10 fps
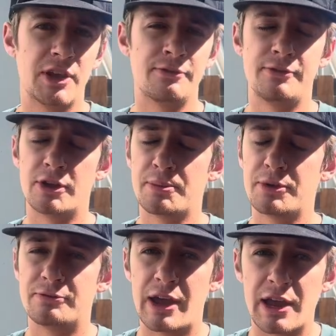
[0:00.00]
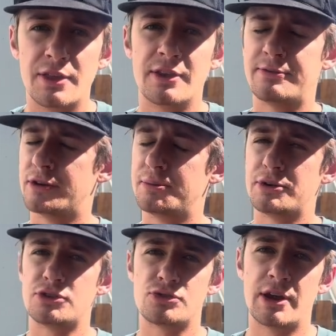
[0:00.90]
They fill up the van, they fill up
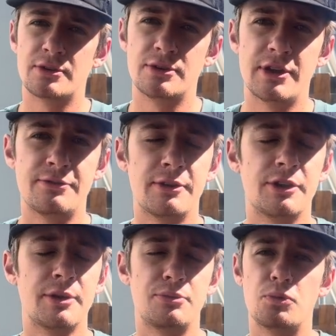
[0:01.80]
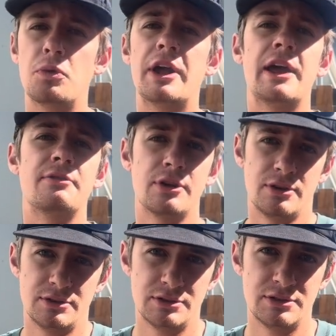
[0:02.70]
their trailer, they fill up whatever
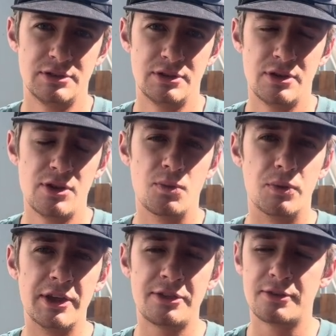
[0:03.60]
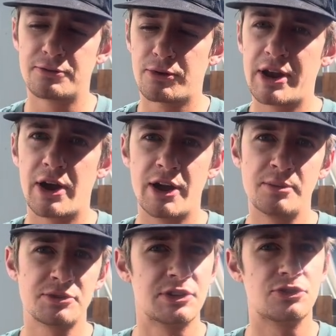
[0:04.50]
with freight
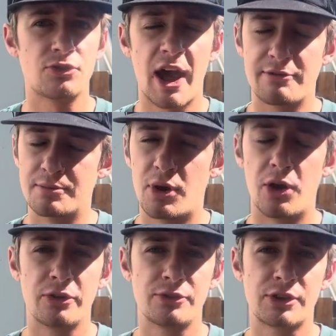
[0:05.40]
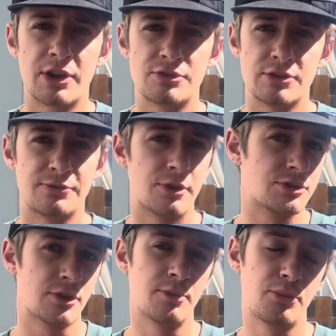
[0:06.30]
items and drive them all over the country for a
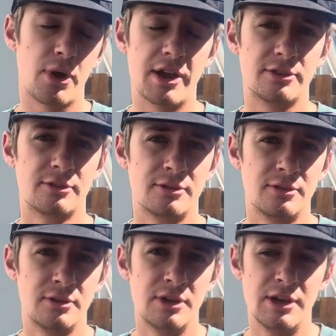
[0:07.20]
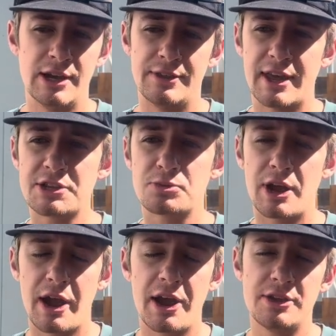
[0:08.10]
certain price. And that's what
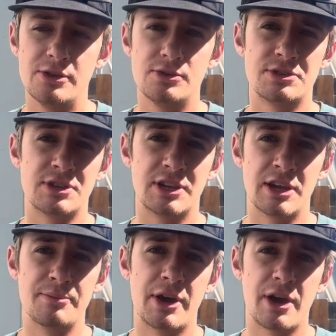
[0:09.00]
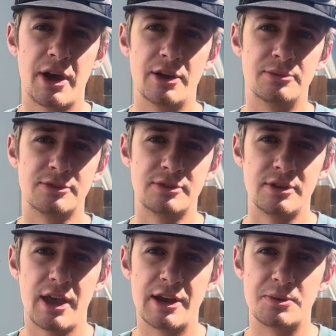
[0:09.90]
I use to get my items
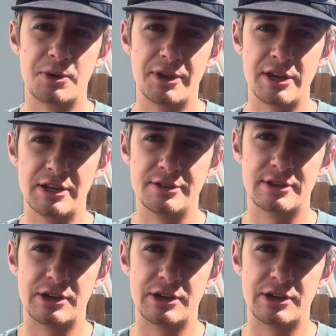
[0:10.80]
anywhere they need to